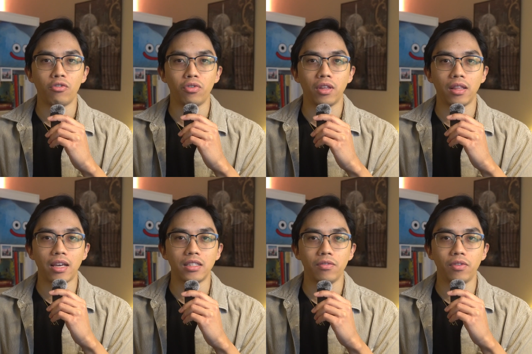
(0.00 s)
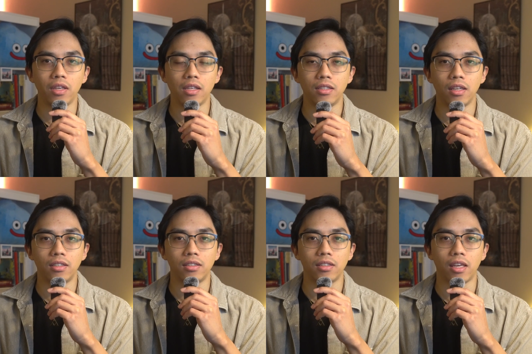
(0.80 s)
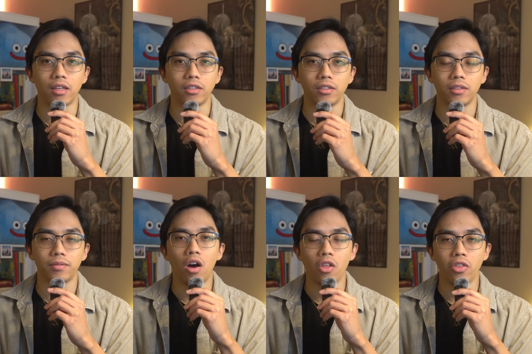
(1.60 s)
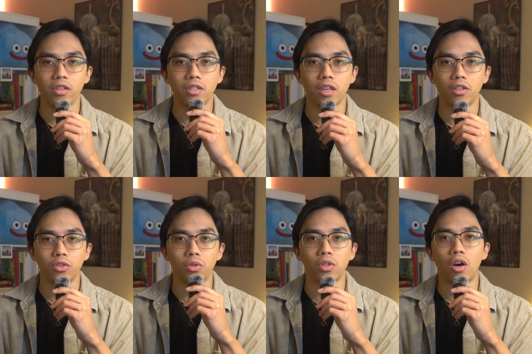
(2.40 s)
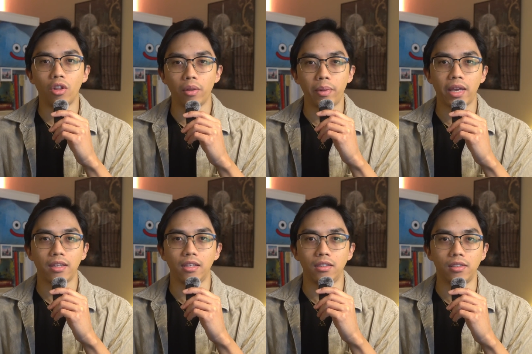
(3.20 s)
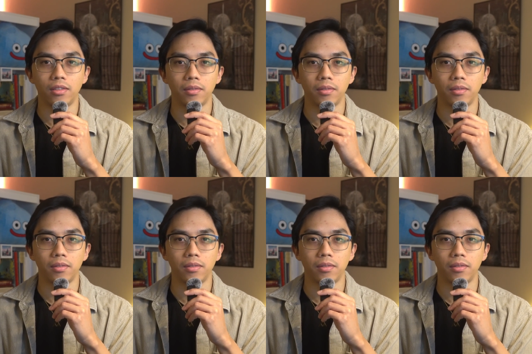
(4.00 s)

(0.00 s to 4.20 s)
for the last of the easiest scales. All of these scales use all the black keys,